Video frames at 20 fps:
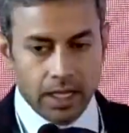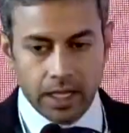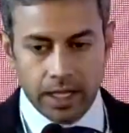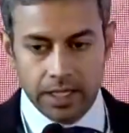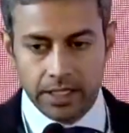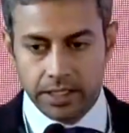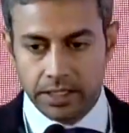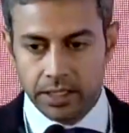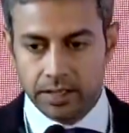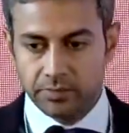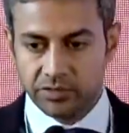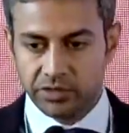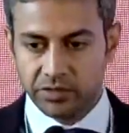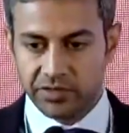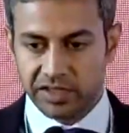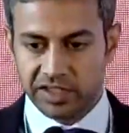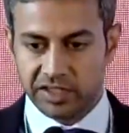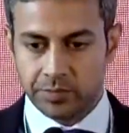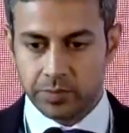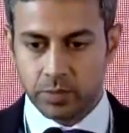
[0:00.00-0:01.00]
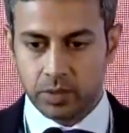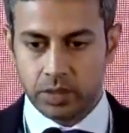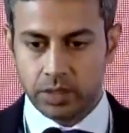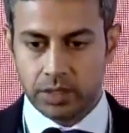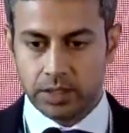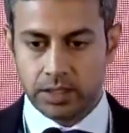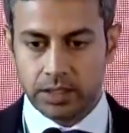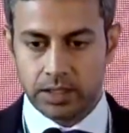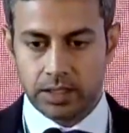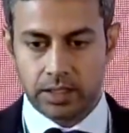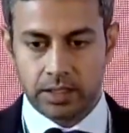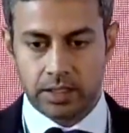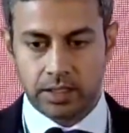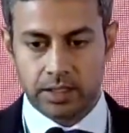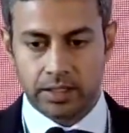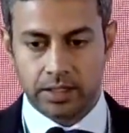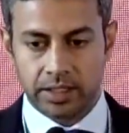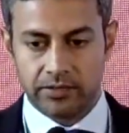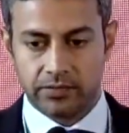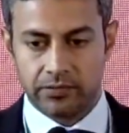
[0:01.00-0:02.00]
In terms of export,
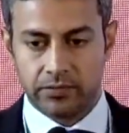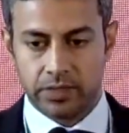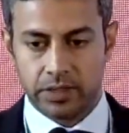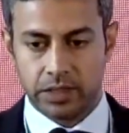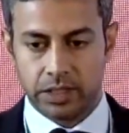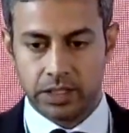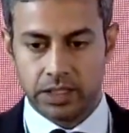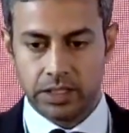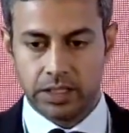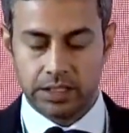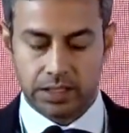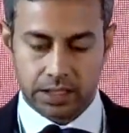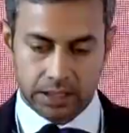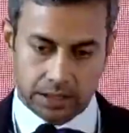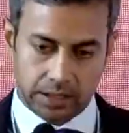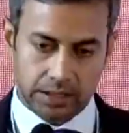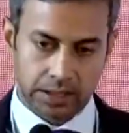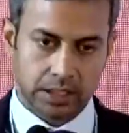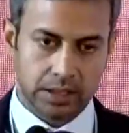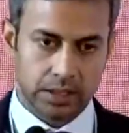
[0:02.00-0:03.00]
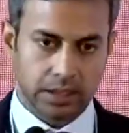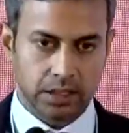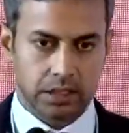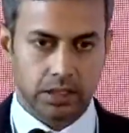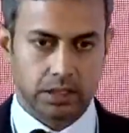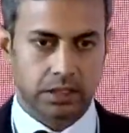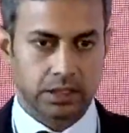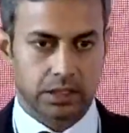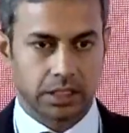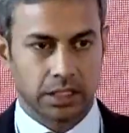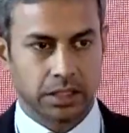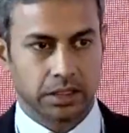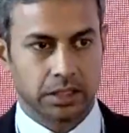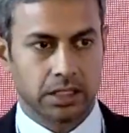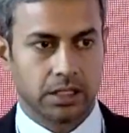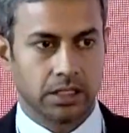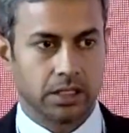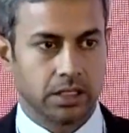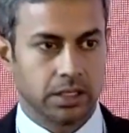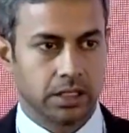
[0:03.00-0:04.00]
if we see, I think there's
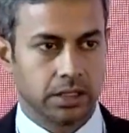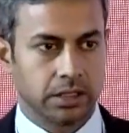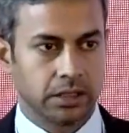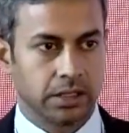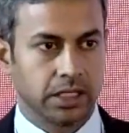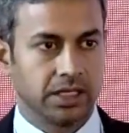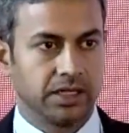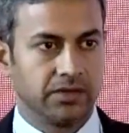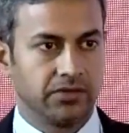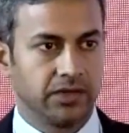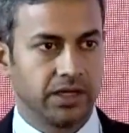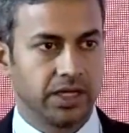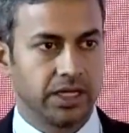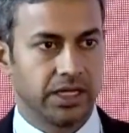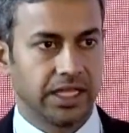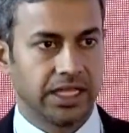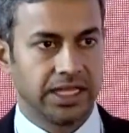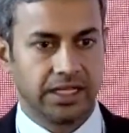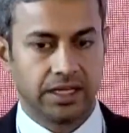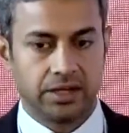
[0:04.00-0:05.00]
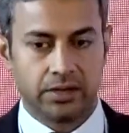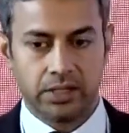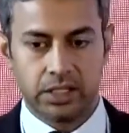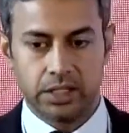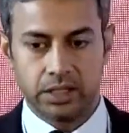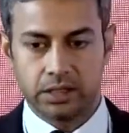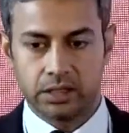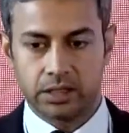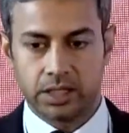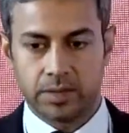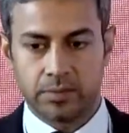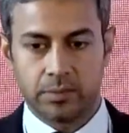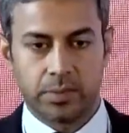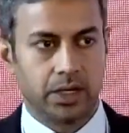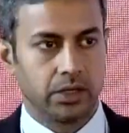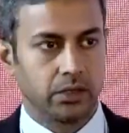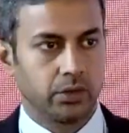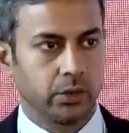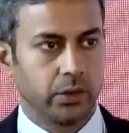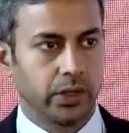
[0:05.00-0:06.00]
a significant increase
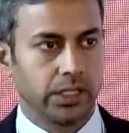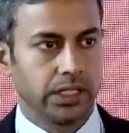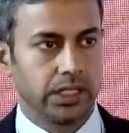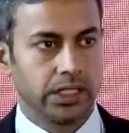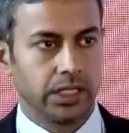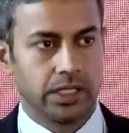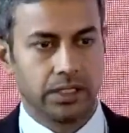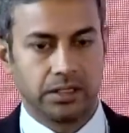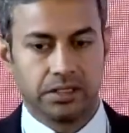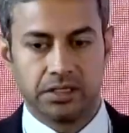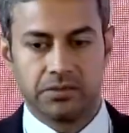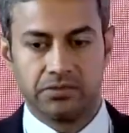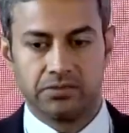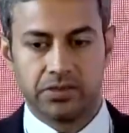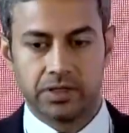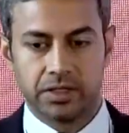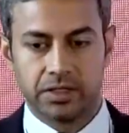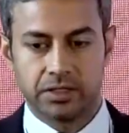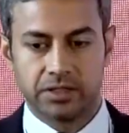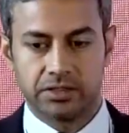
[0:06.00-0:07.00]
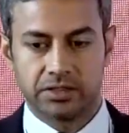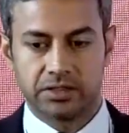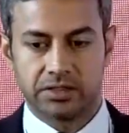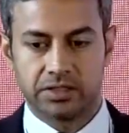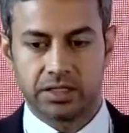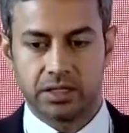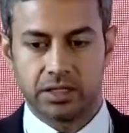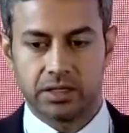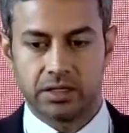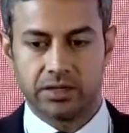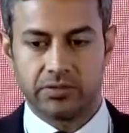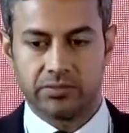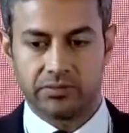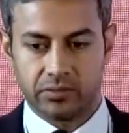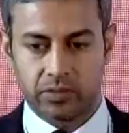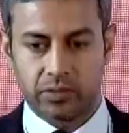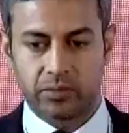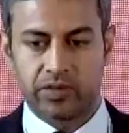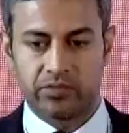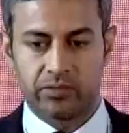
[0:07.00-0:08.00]
compared to 2019 figures
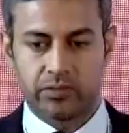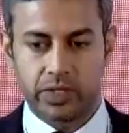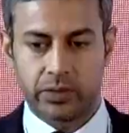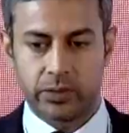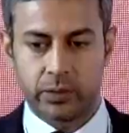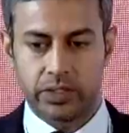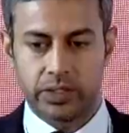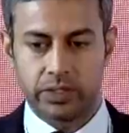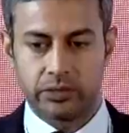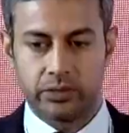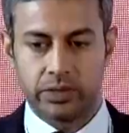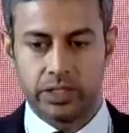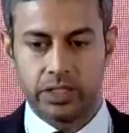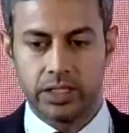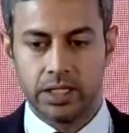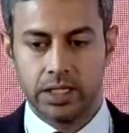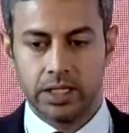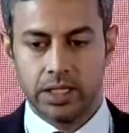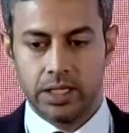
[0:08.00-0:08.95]
from FY23.